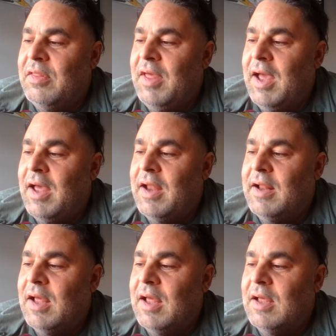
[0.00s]

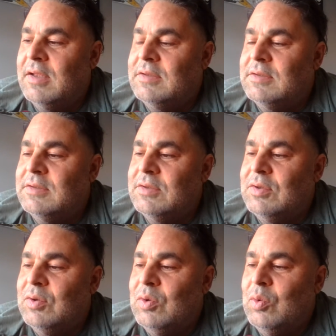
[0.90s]
that
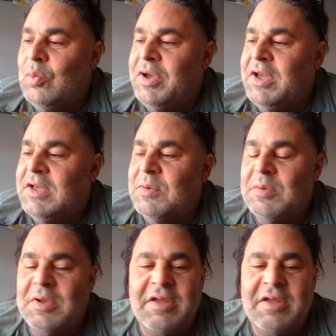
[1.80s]
we need to